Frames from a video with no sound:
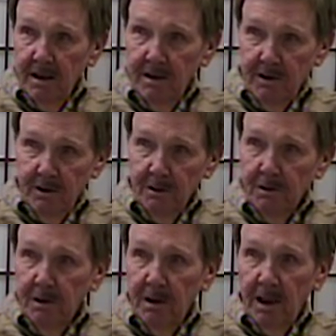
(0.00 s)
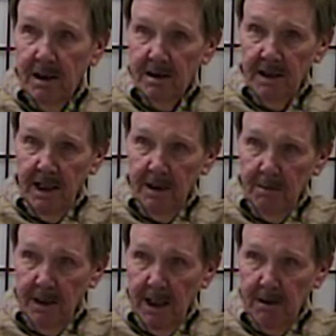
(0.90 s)
So I stayed in
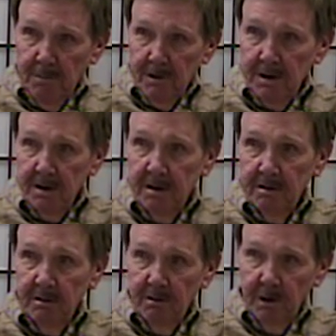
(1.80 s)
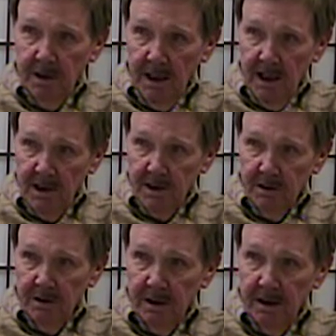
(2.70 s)
Minneapolis, went to high
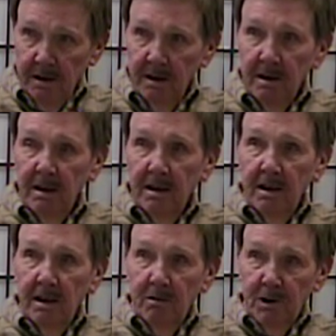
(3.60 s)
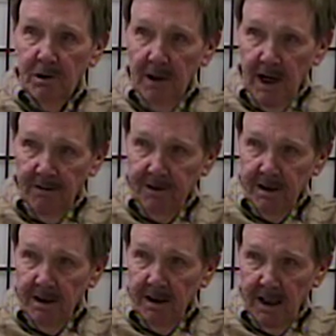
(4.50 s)
school there, was
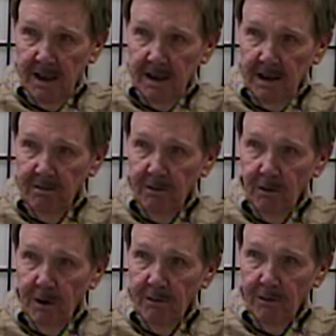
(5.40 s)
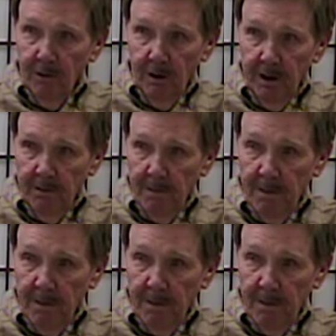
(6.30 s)
drafted in 1944,